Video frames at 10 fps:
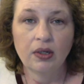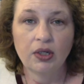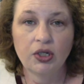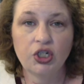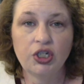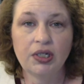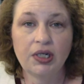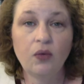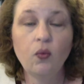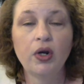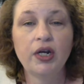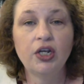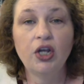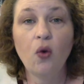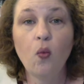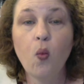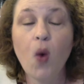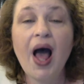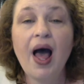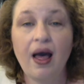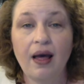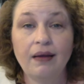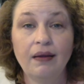She wanted to know why